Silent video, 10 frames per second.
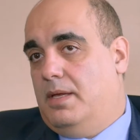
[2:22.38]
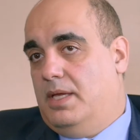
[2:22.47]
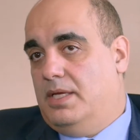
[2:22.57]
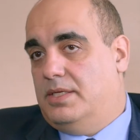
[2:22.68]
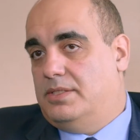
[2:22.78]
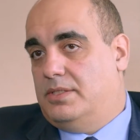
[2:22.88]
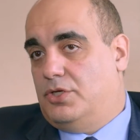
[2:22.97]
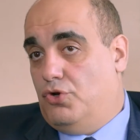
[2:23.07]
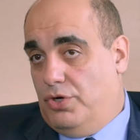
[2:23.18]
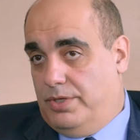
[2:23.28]
is
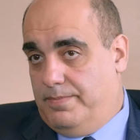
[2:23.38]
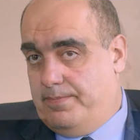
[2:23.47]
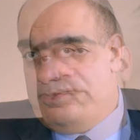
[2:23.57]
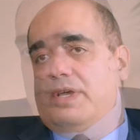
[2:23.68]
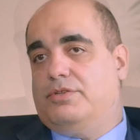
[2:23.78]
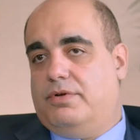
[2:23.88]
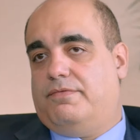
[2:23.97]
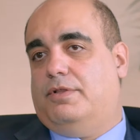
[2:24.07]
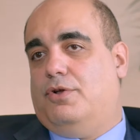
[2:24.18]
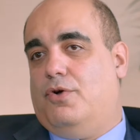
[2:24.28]
good.
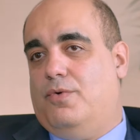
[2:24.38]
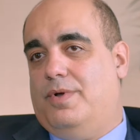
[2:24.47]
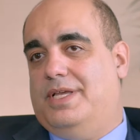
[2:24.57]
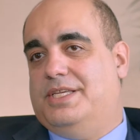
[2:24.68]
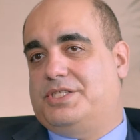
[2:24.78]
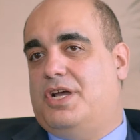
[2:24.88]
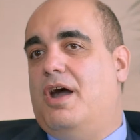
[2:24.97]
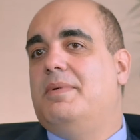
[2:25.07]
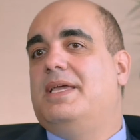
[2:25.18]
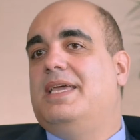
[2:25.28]
VentriFlo is
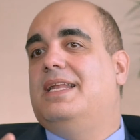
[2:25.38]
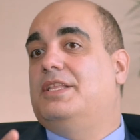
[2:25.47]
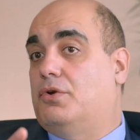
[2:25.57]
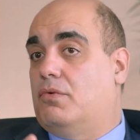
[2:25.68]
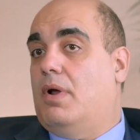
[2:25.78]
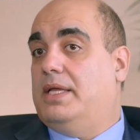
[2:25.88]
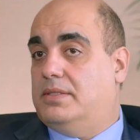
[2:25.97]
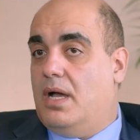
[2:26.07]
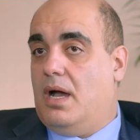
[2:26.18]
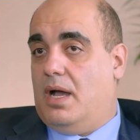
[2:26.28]
coming in at the right
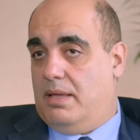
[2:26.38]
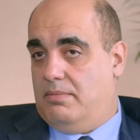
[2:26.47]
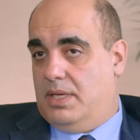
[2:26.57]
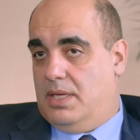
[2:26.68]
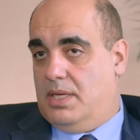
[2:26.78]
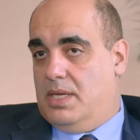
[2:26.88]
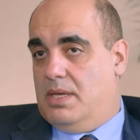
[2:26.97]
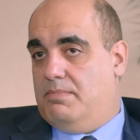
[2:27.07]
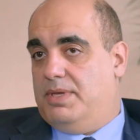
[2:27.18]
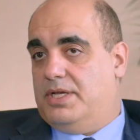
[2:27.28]
time
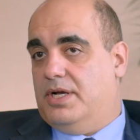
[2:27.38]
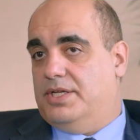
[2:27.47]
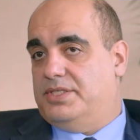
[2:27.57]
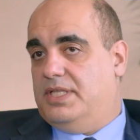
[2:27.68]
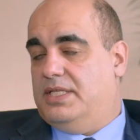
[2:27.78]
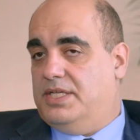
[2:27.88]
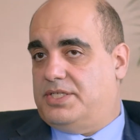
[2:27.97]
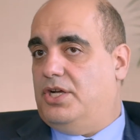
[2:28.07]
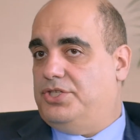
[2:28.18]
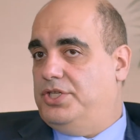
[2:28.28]
because the
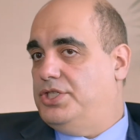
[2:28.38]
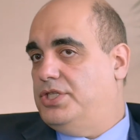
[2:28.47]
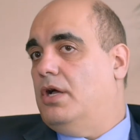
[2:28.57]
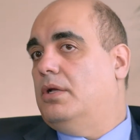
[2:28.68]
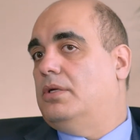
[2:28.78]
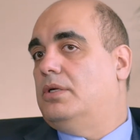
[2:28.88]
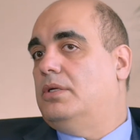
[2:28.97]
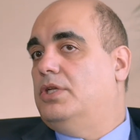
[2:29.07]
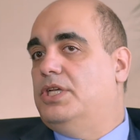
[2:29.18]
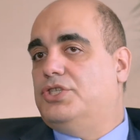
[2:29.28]
discussion is no
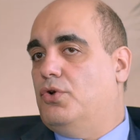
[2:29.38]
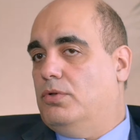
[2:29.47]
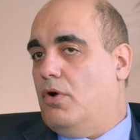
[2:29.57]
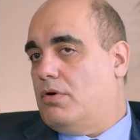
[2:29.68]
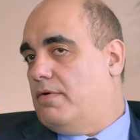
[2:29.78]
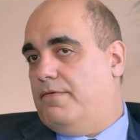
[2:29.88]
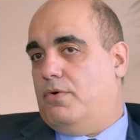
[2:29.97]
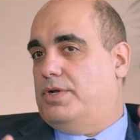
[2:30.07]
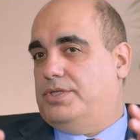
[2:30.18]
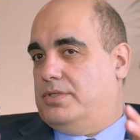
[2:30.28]
longer
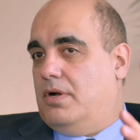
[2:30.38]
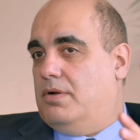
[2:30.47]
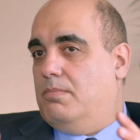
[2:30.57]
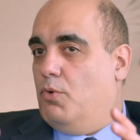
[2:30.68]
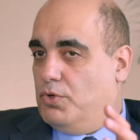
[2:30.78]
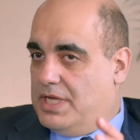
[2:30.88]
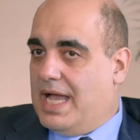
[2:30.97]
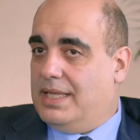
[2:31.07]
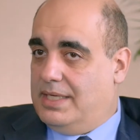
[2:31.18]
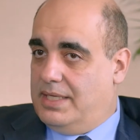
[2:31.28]
focused on
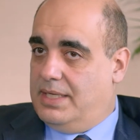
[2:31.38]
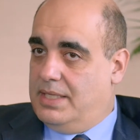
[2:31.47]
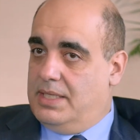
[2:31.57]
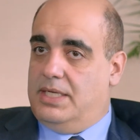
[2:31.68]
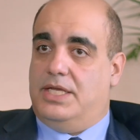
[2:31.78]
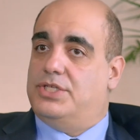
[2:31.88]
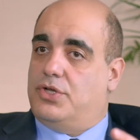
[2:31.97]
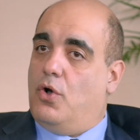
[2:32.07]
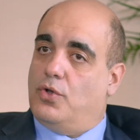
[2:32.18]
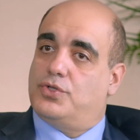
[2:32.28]
mortality, is
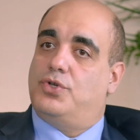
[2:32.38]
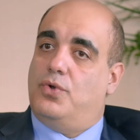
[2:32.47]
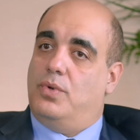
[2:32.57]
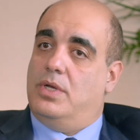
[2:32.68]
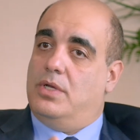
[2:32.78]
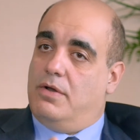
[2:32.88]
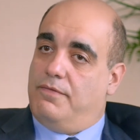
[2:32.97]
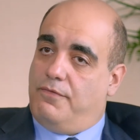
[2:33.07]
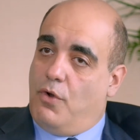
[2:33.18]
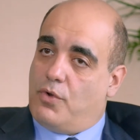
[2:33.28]
also
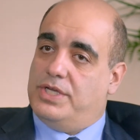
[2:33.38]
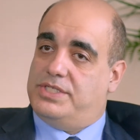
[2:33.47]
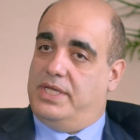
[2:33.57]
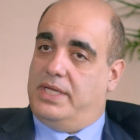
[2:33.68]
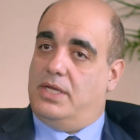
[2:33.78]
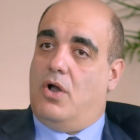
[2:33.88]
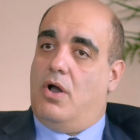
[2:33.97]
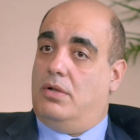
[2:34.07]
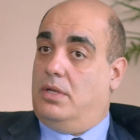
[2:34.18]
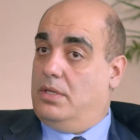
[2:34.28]
focusing
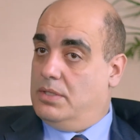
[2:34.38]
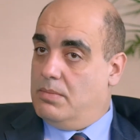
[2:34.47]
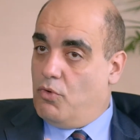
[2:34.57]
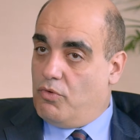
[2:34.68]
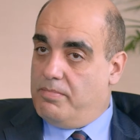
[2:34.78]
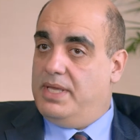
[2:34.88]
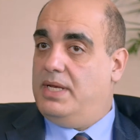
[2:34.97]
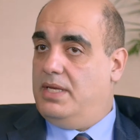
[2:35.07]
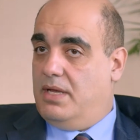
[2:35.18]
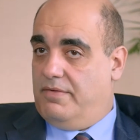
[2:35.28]
on the
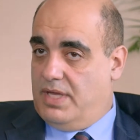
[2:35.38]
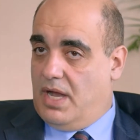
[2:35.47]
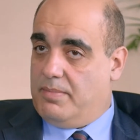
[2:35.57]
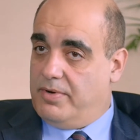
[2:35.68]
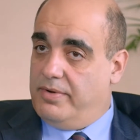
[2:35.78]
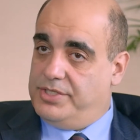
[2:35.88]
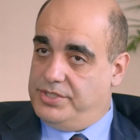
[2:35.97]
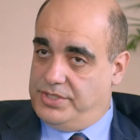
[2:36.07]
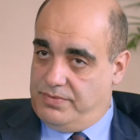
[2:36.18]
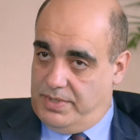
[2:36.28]
morbidity of the
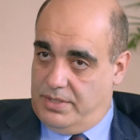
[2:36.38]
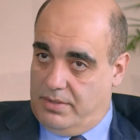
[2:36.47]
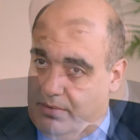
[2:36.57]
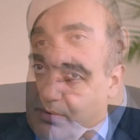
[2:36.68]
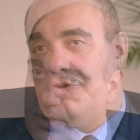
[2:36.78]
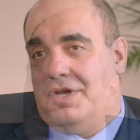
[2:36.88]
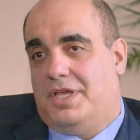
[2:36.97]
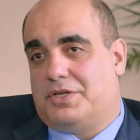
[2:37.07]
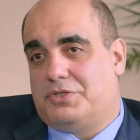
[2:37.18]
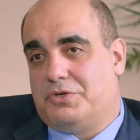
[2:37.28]
operations we do.
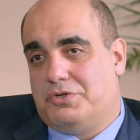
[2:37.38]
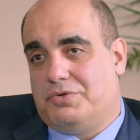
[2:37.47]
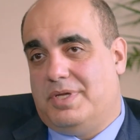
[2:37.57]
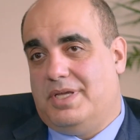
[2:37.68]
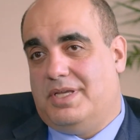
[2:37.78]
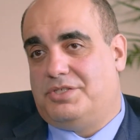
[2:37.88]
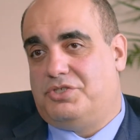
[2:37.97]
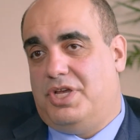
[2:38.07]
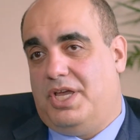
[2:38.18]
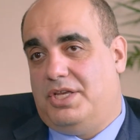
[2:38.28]
Cardiac surgery has
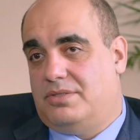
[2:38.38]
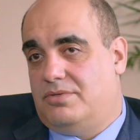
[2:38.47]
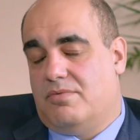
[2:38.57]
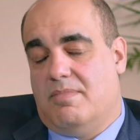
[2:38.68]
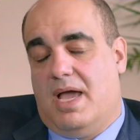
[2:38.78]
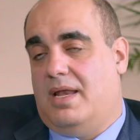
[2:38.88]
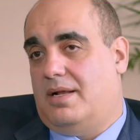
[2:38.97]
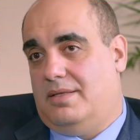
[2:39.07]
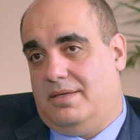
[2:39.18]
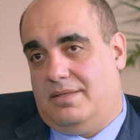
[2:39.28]
changed
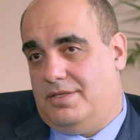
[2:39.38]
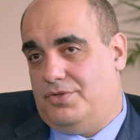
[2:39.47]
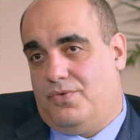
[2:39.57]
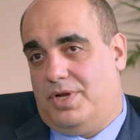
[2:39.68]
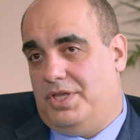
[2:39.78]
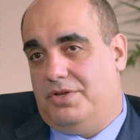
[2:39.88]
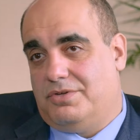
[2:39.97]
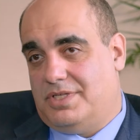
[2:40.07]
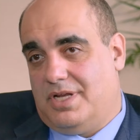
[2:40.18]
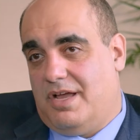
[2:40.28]
dramatically in the 20
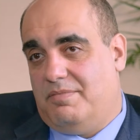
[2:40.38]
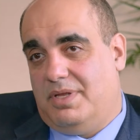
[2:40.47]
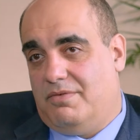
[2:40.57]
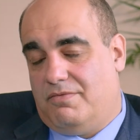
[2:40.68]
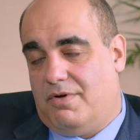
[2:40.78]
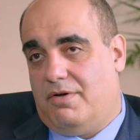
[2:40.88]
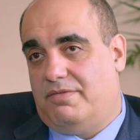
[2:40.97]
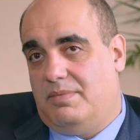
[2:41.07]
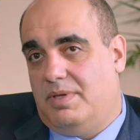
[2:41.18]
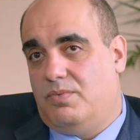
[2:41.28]
years that I've been
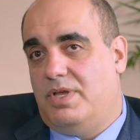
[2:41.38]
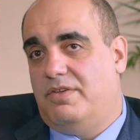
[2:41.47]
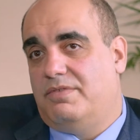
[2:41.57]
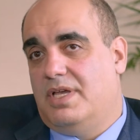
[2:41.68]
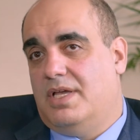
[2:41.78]
involved. I mean, we've